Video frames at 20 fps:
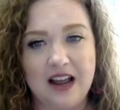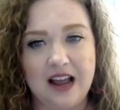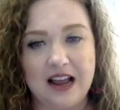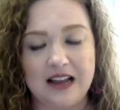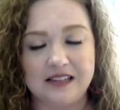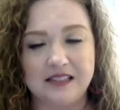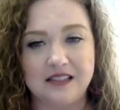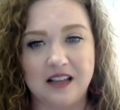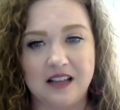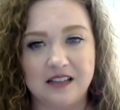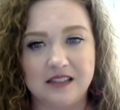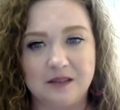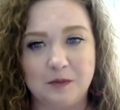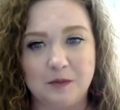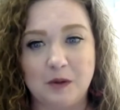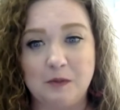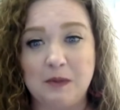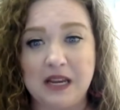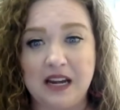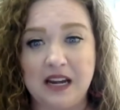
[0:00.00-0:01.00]
I saw some
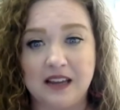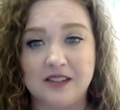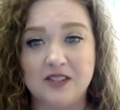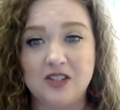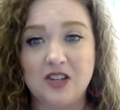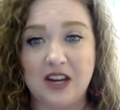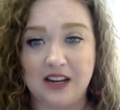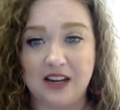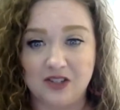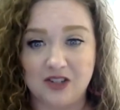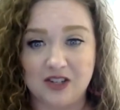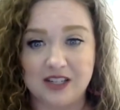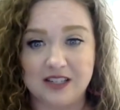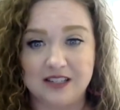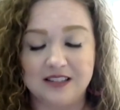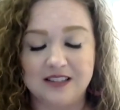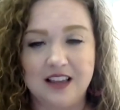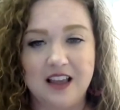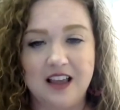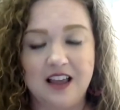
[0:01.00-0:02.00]
immediate
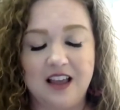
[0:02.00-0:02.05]
changes.